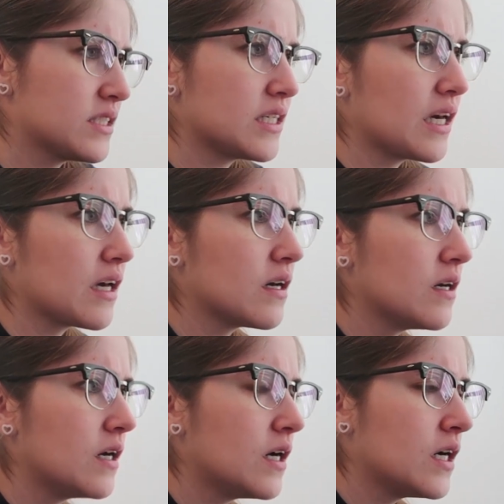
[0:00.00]

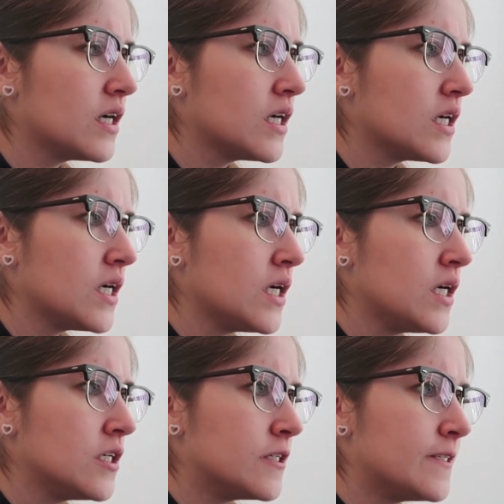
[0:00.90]

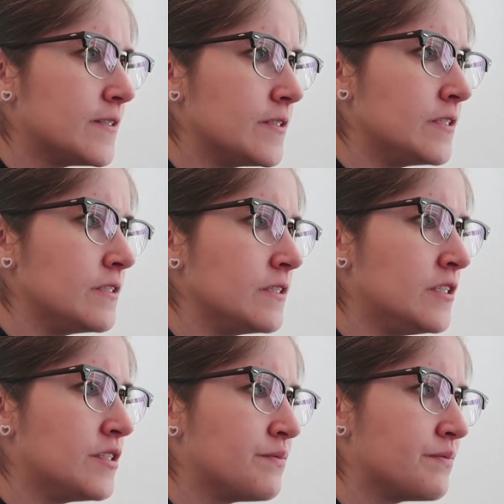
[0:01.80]
this? Let's
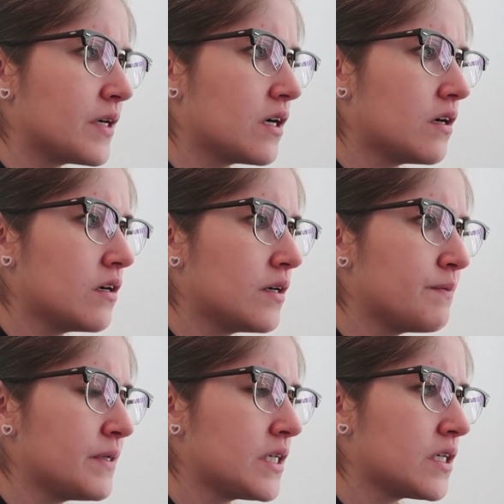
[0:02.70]
see.
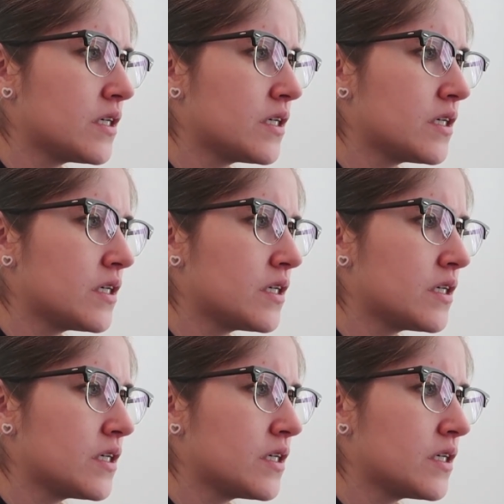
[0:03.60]
um,